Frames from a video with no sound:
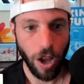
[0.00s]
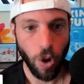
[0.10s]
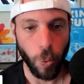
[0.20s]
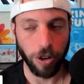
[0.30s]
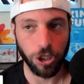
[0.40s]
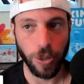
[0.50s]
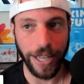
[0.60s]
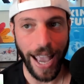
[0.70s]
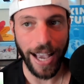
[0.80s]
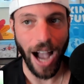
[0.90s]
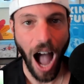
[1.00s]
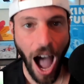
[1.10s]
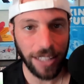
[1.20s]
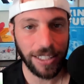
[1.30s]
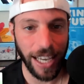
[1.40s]
We are doing a
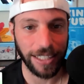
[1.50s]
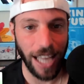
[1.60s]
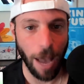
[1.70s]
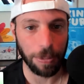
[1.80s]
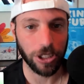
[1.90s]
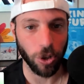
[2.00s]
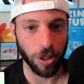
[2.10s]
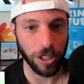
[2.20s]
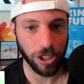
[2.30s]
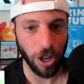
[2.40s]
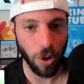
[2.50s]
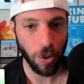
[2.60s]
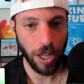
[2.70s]
hot takes episode of the show